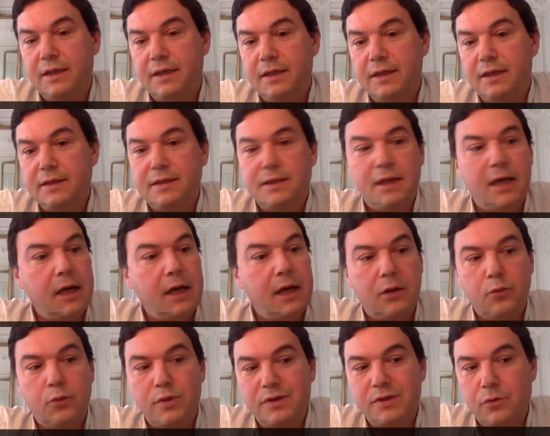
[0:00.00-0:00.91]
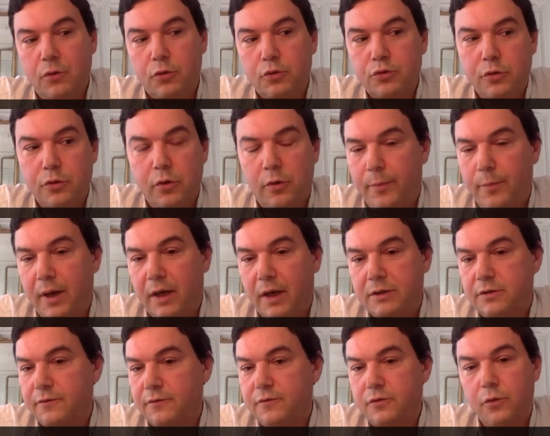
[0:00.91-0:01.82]
in India with other
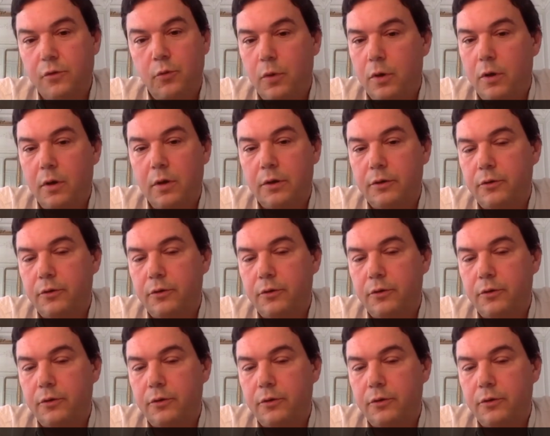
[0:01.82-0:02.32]
parts of the world,